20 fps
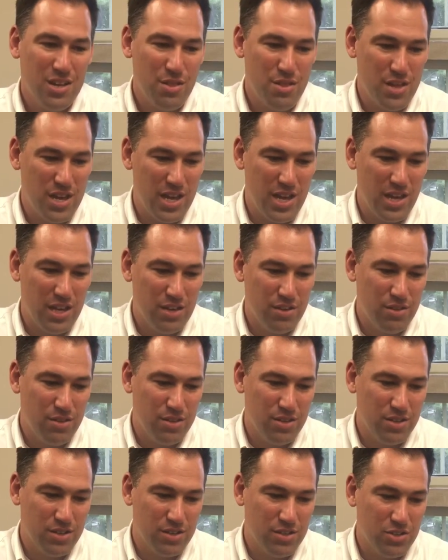that
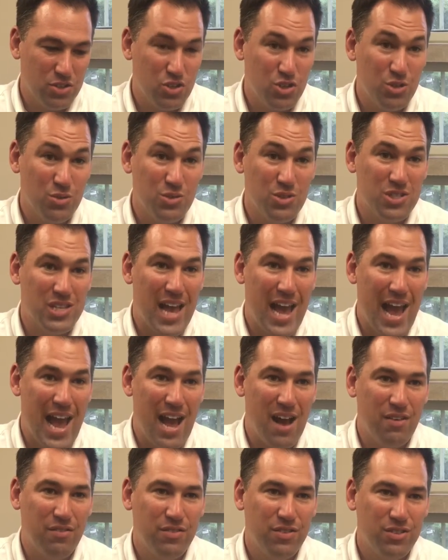the the students
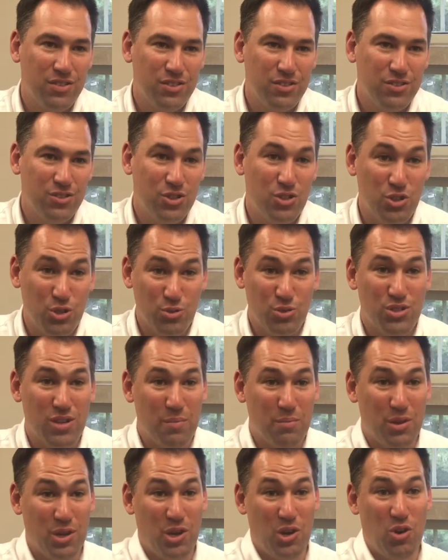have to do
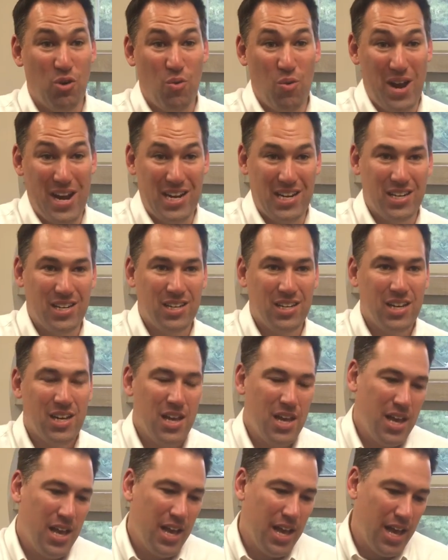something great,
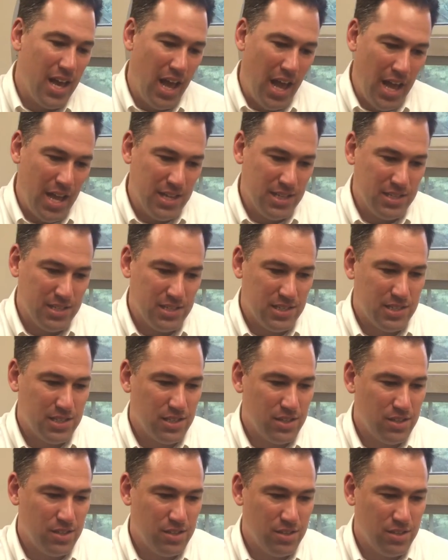and